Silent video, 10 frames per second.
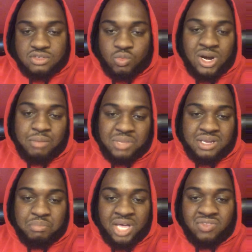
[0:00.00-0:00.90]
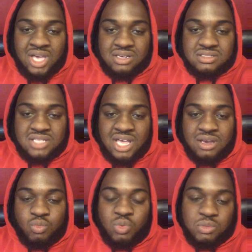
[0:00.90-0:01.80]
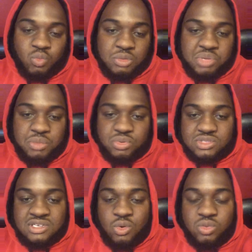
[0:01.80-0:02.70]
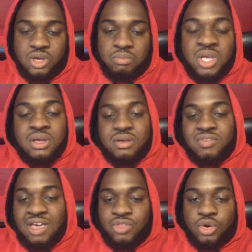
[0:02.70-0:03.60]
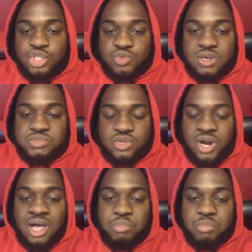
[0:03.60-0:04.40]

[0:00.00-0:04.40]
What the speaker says: what I mean by that is that when people tell them that their dreams are not